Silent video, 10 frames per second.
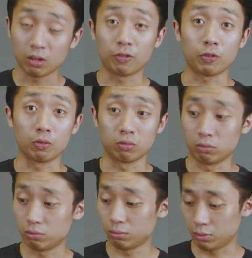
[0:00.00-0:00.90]
you
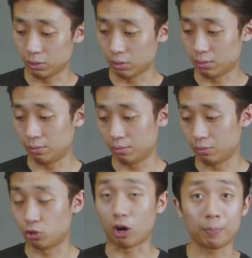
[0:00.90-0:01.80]

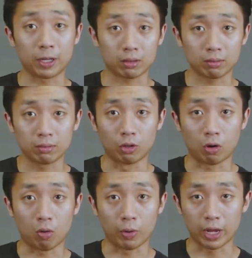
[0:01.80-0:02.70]
drop it the
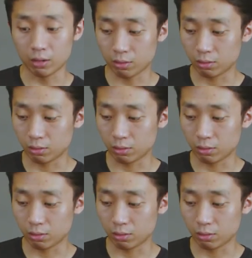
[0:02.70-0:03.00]
wrong way